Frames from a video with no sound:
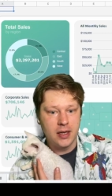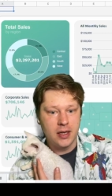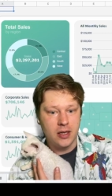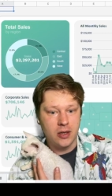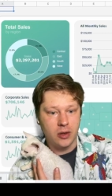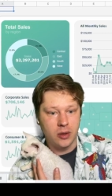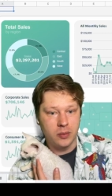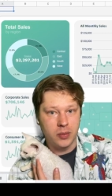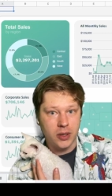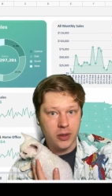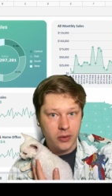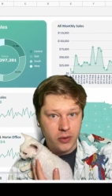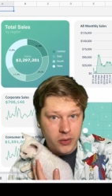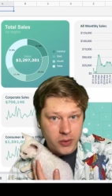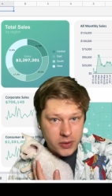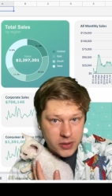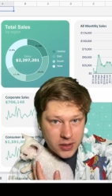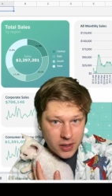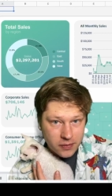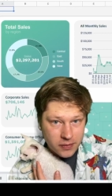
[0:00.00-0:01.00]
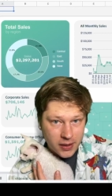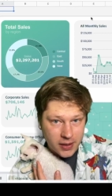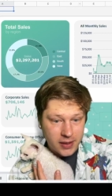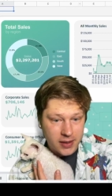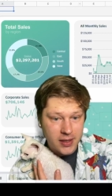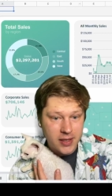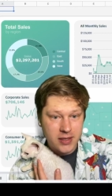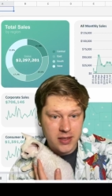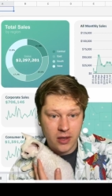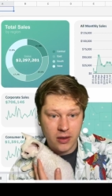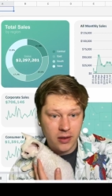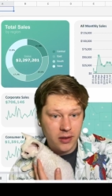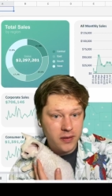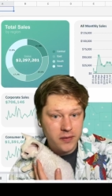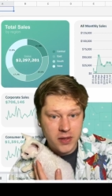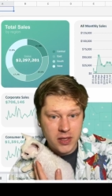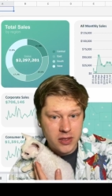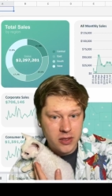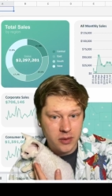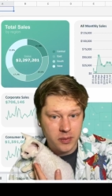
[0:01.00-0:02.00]
You can build cool stuff like this. All of
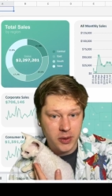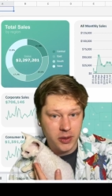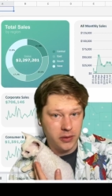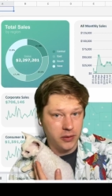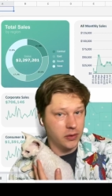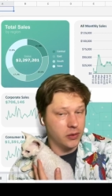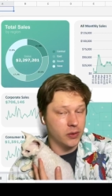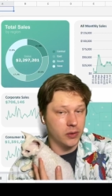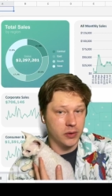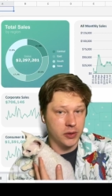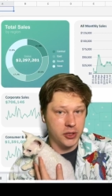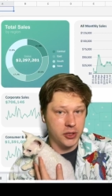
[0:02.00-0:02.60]
these are built in Google